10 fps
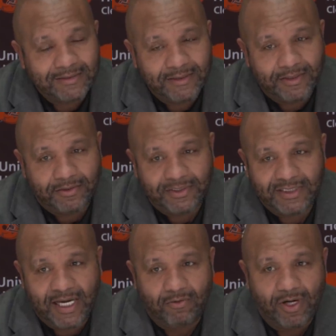You know, this
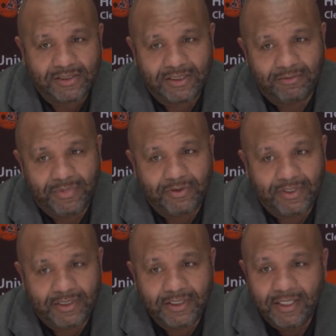guy walks in the
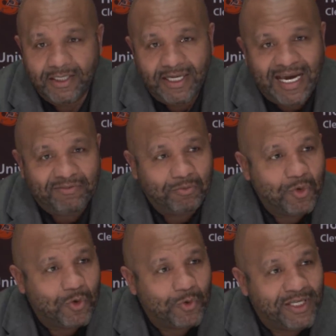building having
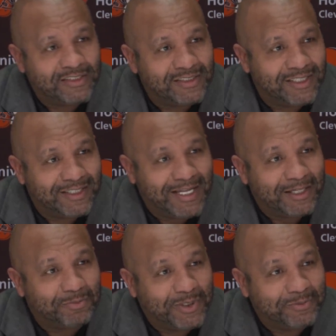more wins than a
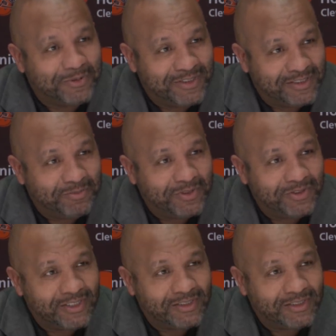lot of people in this building.